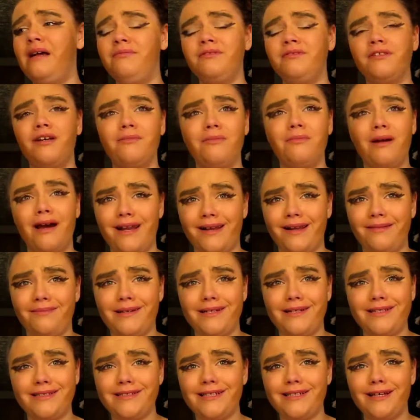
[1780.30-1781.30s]
I'm so proud
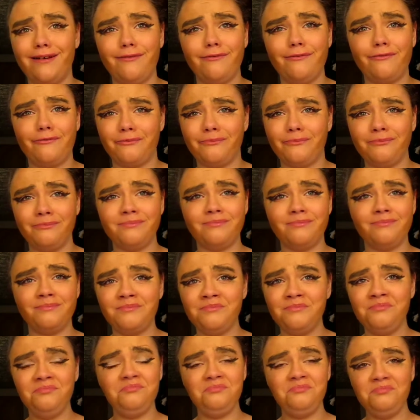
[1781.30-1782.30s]
of myself.
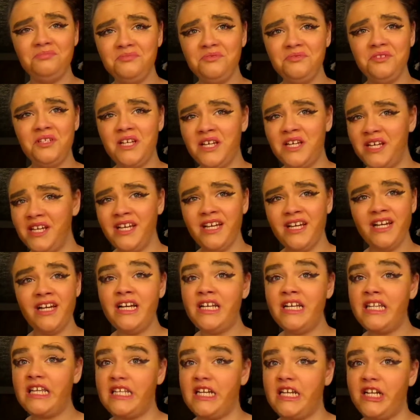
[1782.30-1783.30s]

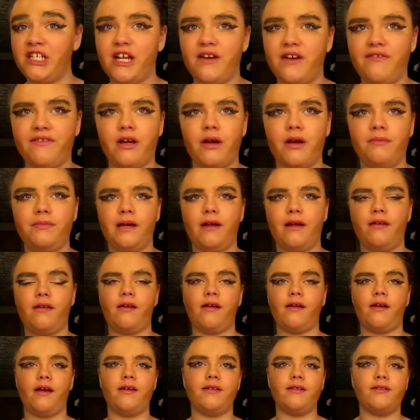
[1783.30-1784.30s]
The tears haven't come down
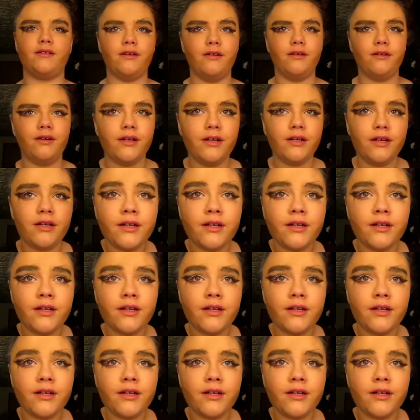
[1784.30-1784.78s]
yet, guys, so...